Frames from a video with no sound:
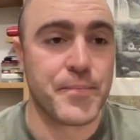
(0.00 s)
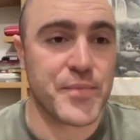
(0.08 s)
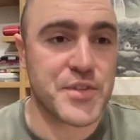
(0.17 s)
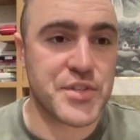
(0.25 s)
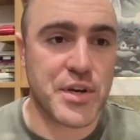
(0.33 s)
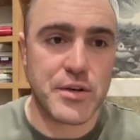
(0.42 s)

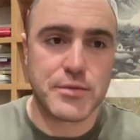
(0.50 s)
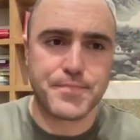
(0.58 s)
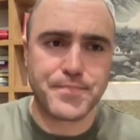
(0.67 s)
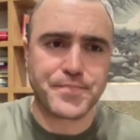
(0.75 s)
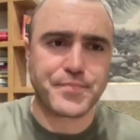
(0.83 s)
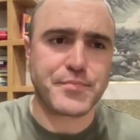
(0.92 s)
So
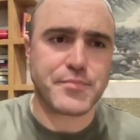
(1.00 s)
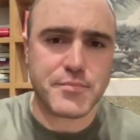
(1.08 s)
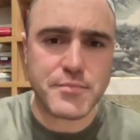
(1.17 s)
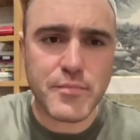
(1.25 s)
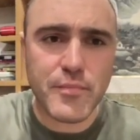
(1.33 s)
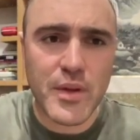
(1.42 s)

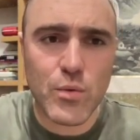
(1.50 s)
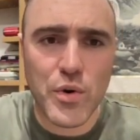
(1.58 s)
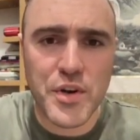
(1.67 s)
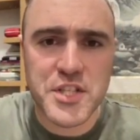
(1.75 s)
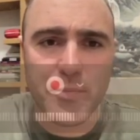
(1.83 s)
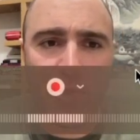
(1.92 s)
what
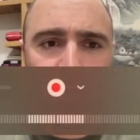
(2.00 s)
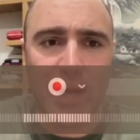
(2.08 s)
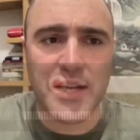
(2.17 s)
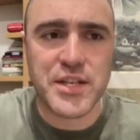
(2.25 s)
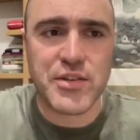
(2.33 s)
is spirituality